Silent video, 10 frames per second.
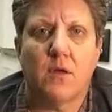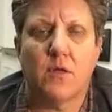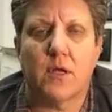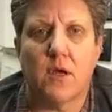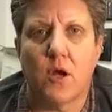
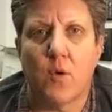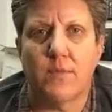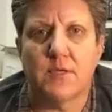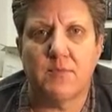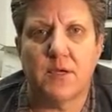Click on
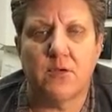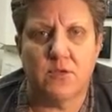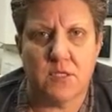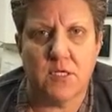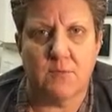OMDP and
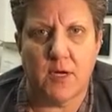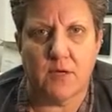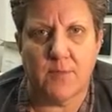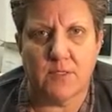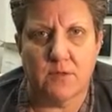you'll see the
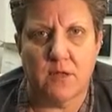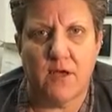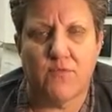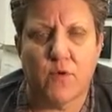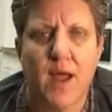Monumental
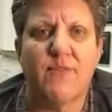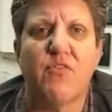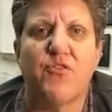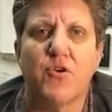Love. We're having